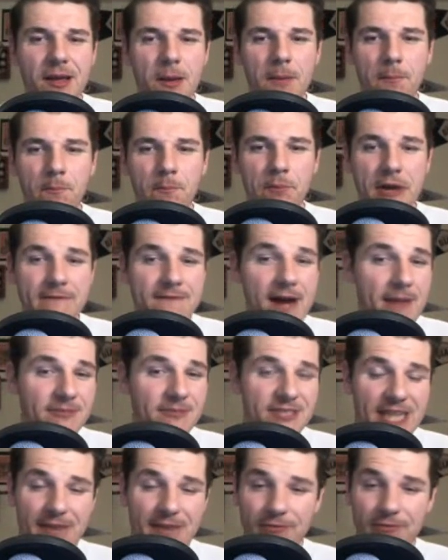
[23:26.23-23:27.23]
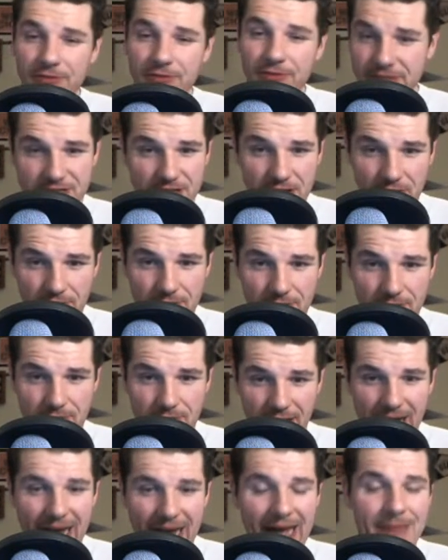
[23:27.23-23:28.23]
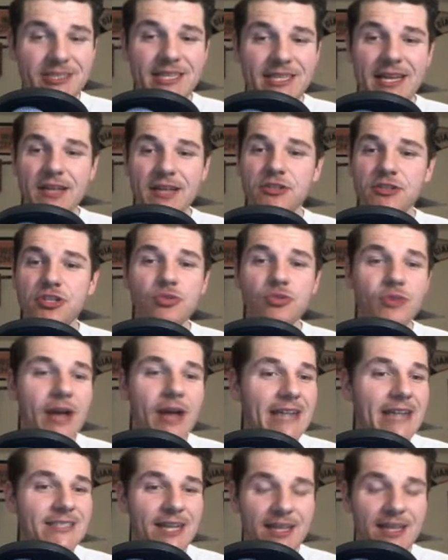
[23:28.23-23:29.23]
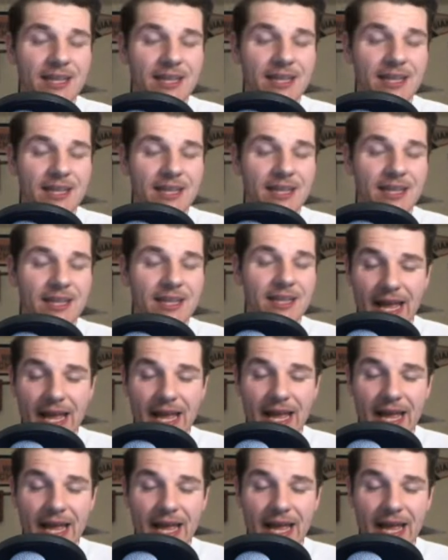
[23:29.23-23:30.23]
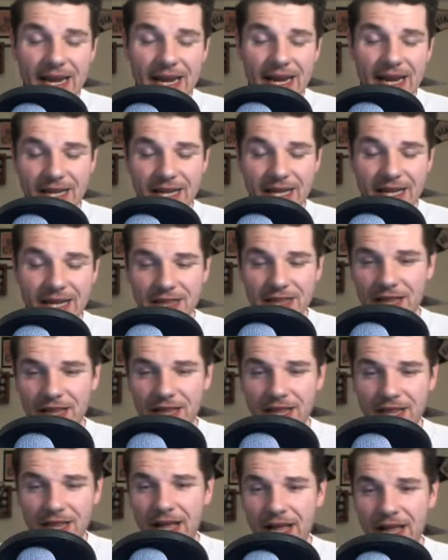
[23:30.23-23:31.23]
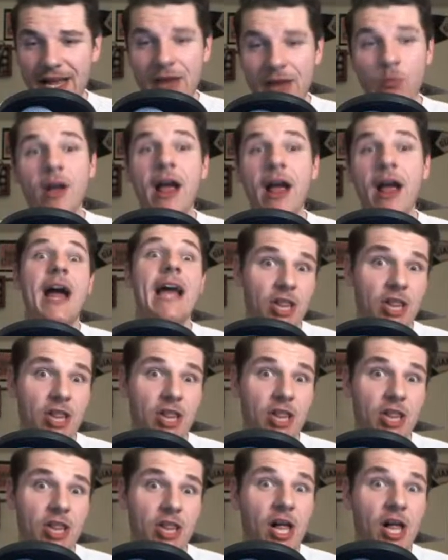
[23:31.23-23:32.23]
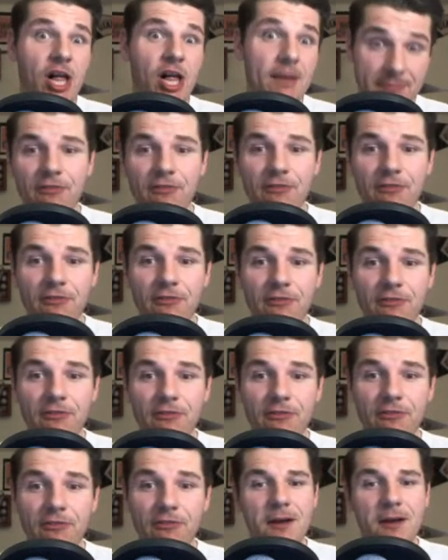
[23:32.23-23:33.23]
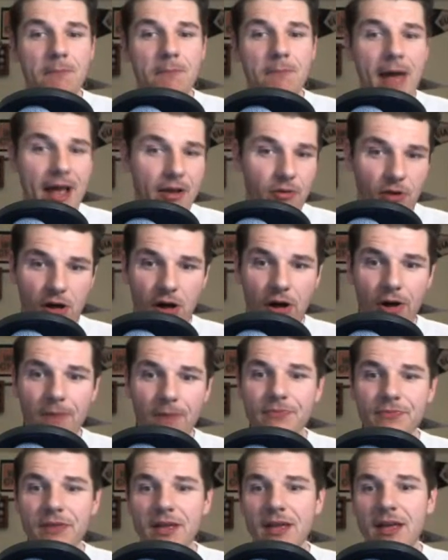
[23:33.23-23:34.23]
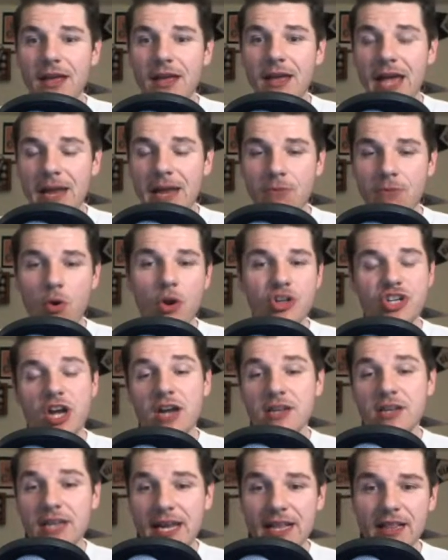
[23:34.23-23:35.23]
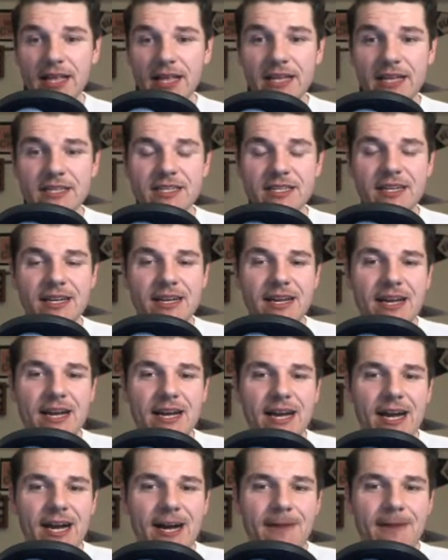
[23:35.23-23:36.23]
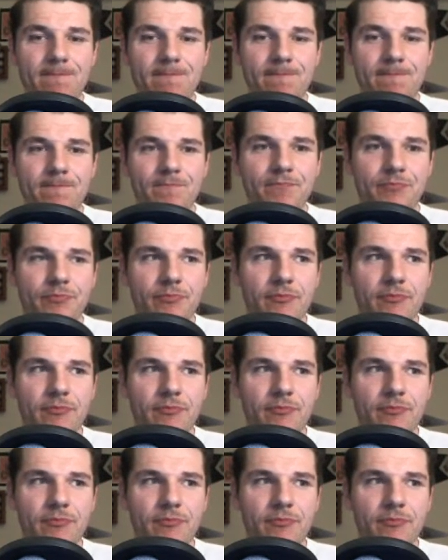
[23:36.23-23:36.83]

But if I'm San Francisco, I'm seeing two guys I like a lot and one guy that I like a lot being myself, Michael Hall and Marshawn Kneeland.